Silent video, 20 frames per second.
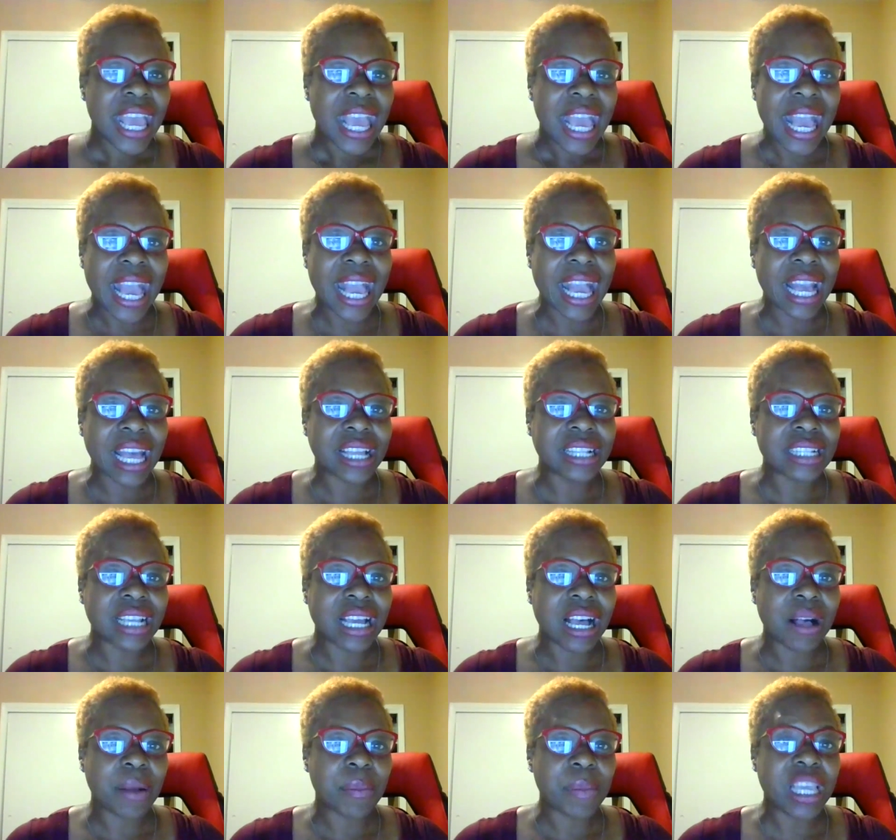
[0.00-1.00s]
And
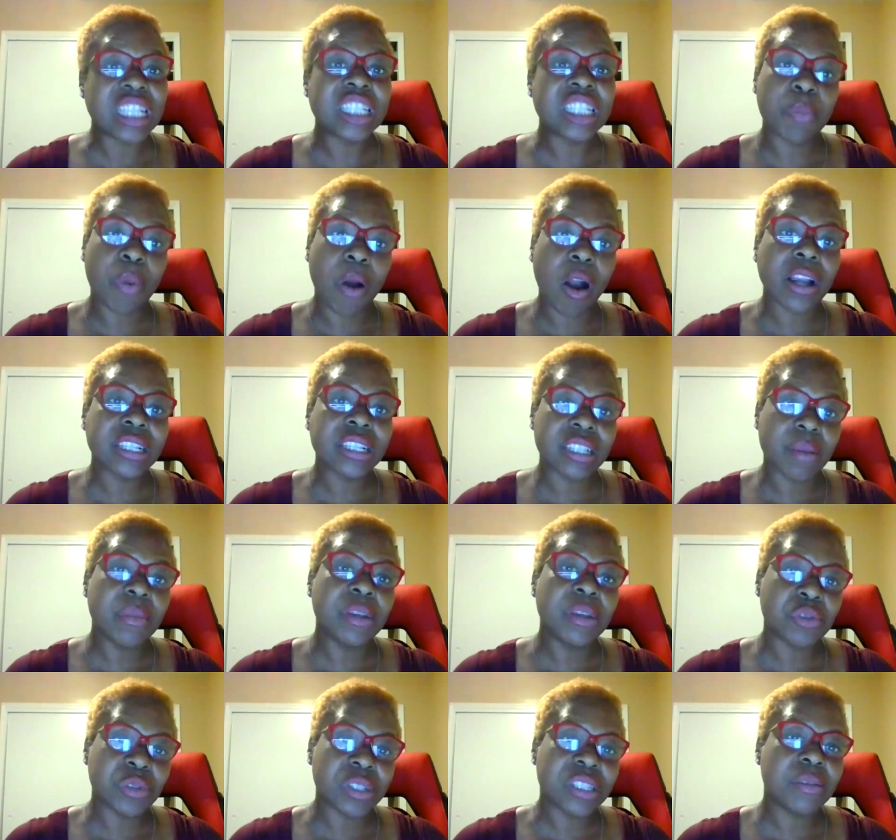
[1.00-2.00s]
it sparked some
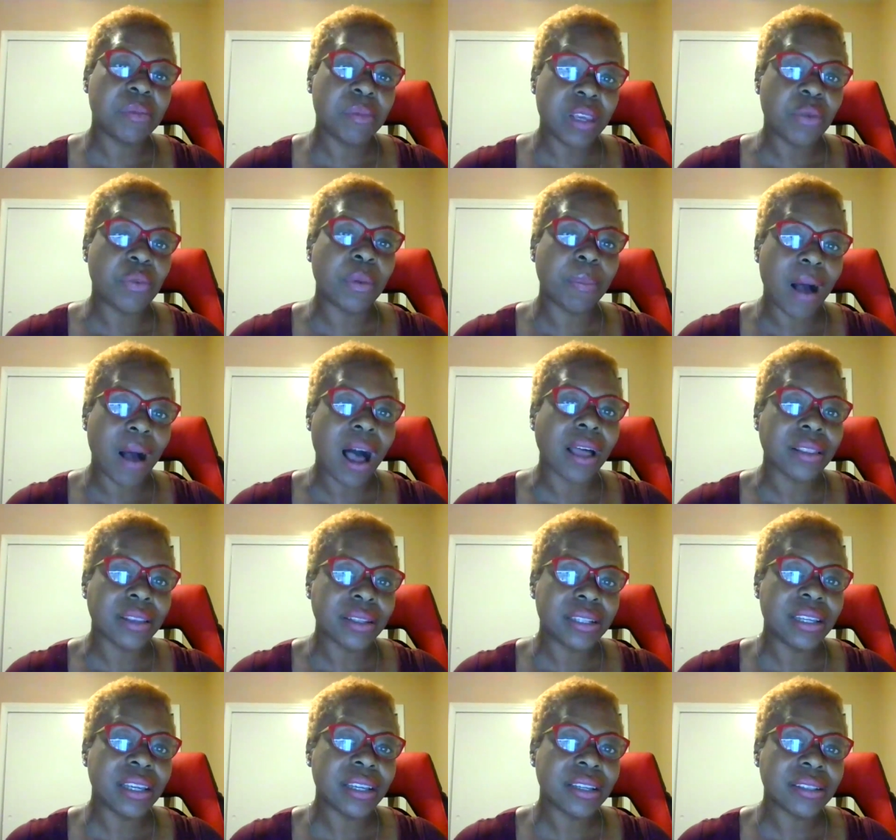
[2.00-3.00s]
interest in me with
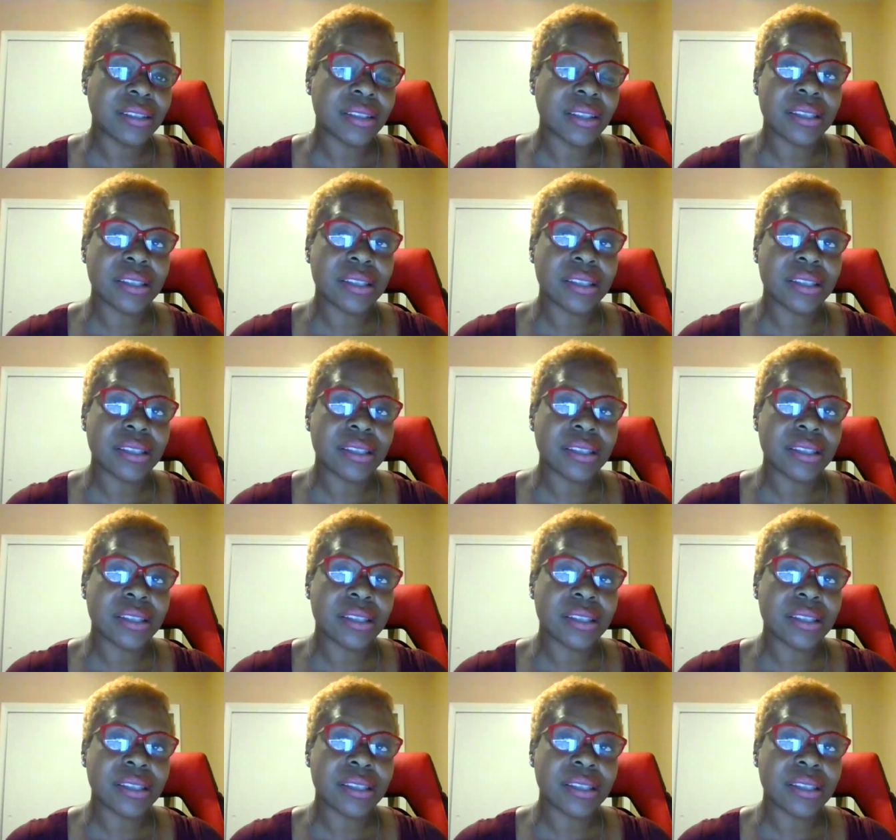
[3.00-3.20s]
politics.